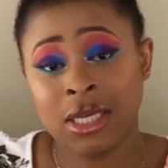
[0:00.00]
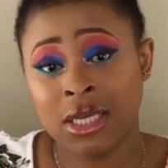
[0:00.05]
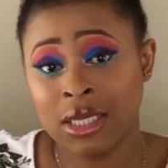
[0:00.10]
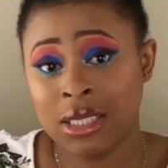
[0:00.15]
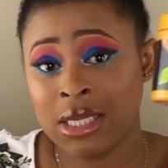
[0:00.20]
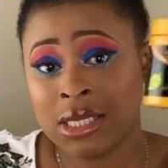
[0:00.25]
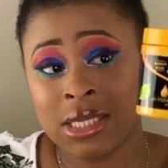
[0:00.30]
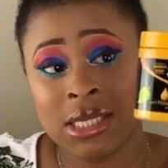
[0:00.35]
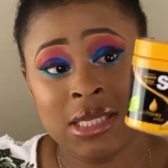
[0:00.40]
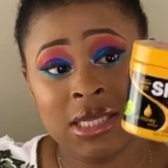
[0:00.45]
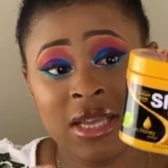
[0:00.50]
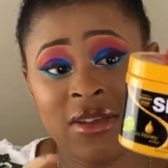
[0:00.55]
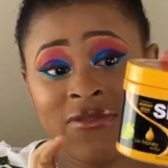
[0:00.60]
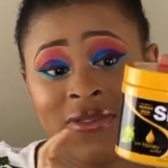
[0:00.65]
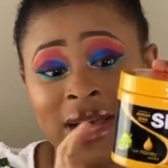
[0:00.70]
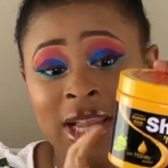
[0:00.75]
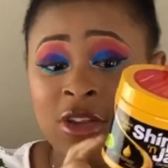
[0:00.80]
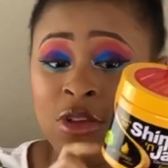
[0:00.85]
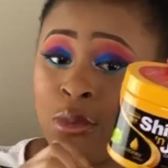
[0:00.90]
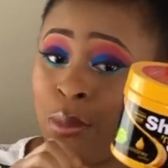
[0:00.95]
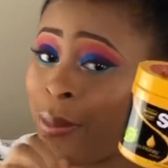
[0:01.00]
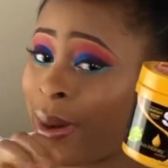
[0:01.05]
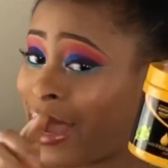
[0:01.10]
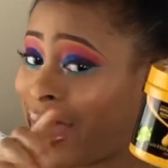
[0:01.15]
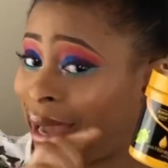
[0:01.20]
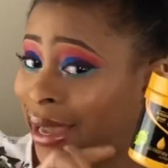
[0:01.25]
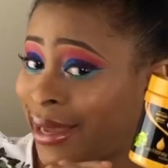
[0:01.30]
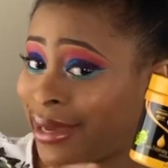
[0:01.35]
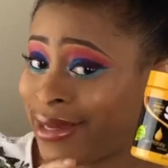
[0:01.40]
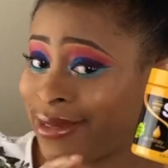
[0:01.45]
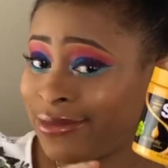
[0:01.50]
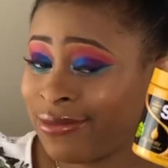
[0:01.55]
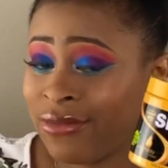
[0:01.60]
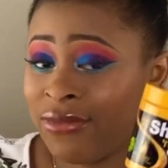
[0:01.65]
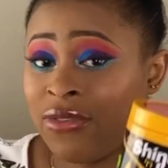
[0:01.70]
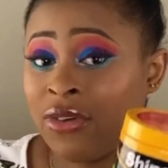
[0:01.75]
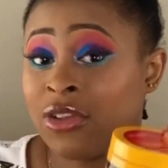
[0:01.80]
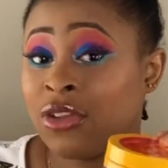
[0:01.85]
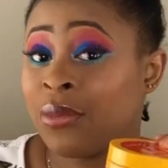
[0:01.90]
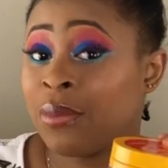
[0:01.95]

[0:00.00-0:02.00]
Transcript: This is a value pack. For the